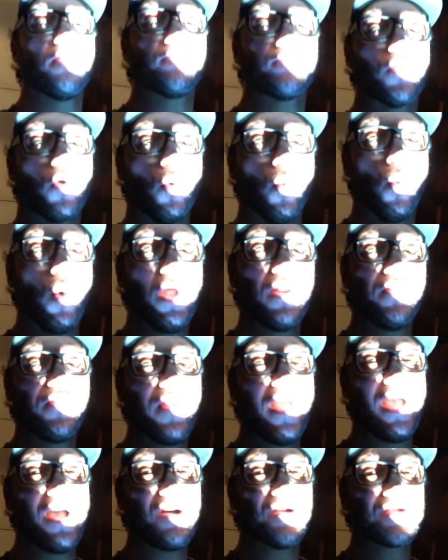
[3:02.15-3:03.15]
for one
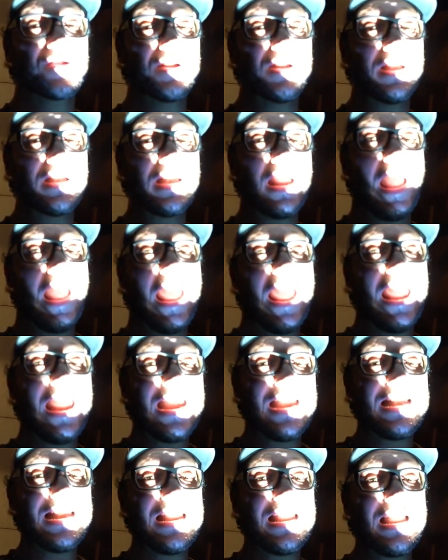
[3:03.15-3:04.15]
thousand
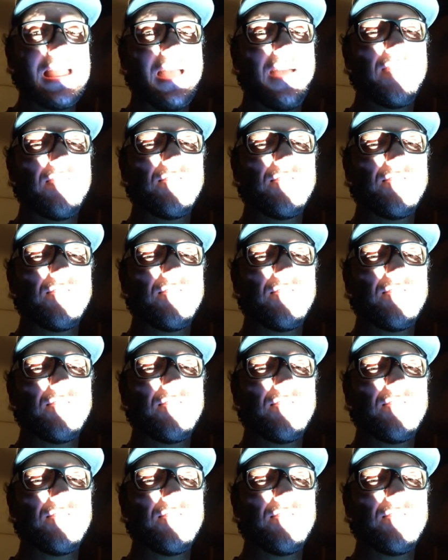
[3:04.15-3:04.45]
eighty